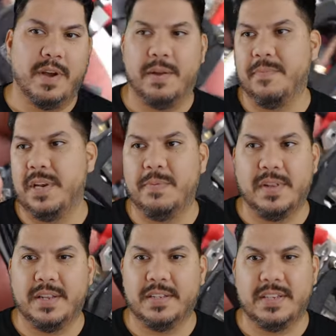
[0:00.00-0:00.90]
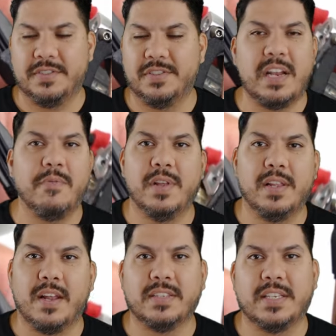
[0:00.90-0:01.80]
by manipulating these things? There's not really
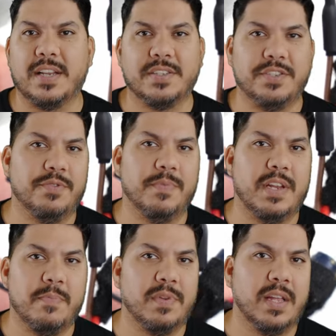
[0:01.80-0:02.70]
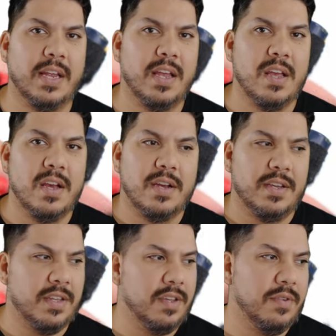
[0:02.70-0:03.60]
a lot of things to manipulate.
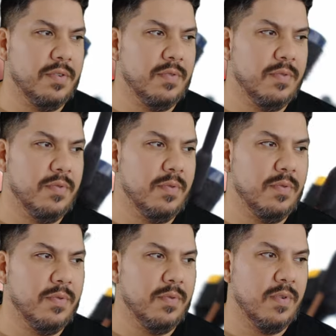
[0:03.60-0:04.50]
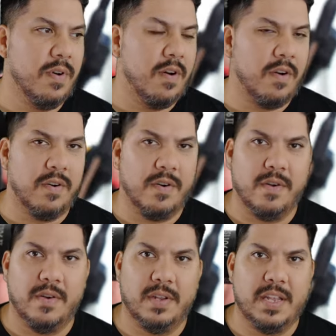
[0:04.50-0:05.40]
You
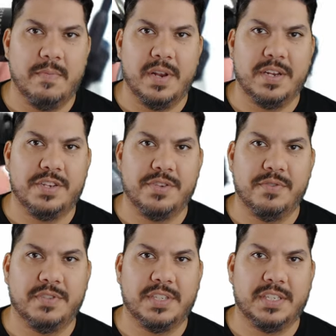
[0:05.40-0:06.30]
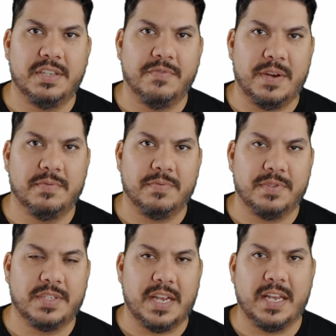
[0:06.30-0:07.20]
are limited to 60 frames per
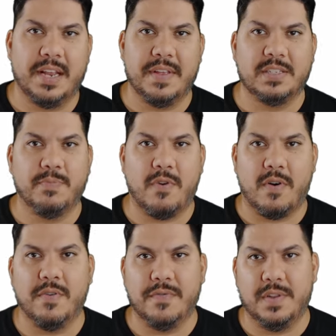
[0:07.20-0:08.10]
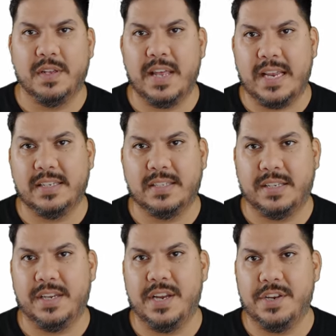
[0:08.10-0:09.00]
second, and that's part of the
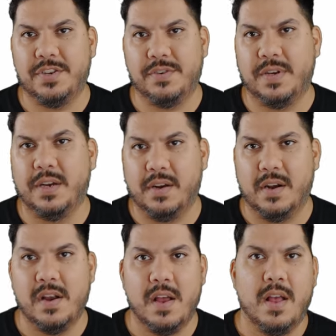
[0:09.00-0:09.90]
latency issue here.